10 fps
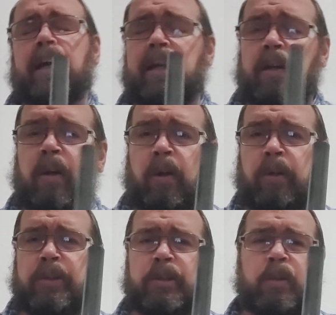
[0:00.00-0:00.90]
And
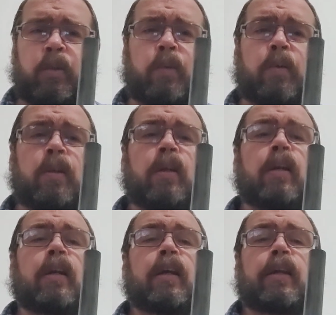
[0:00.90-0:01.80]
also,
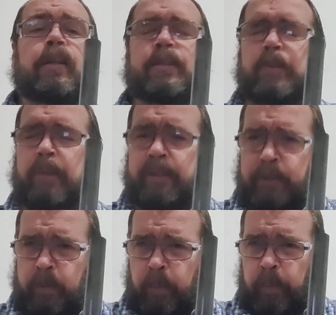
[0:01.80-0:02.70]
these
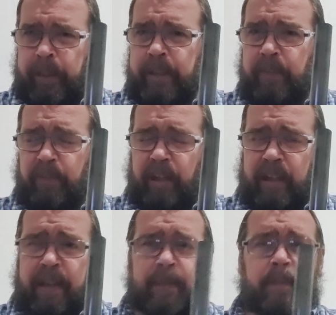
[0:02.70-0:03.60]
threads are really
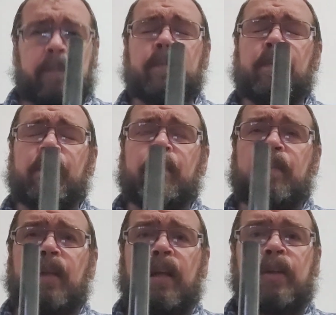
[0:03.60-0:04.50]
fine,
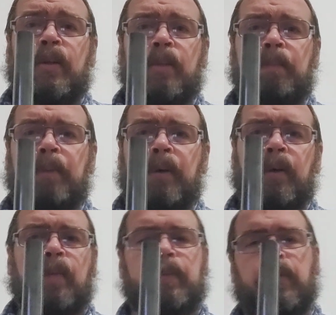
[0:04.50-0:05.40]
and you can
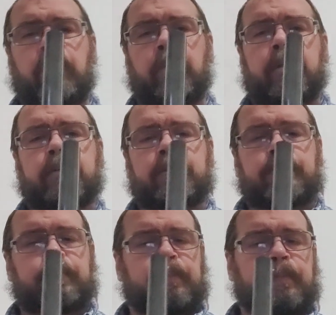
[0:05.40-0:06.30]
booger up the
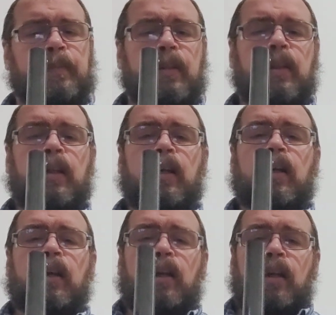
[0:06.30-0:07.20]
threads.
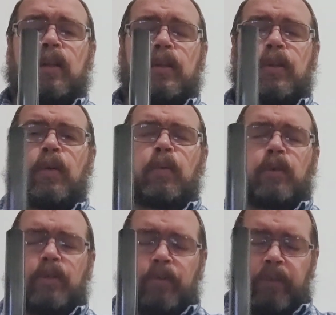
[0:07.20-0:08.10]
So you don't
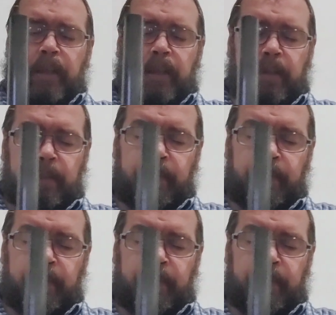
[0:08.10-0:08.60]
want to do that.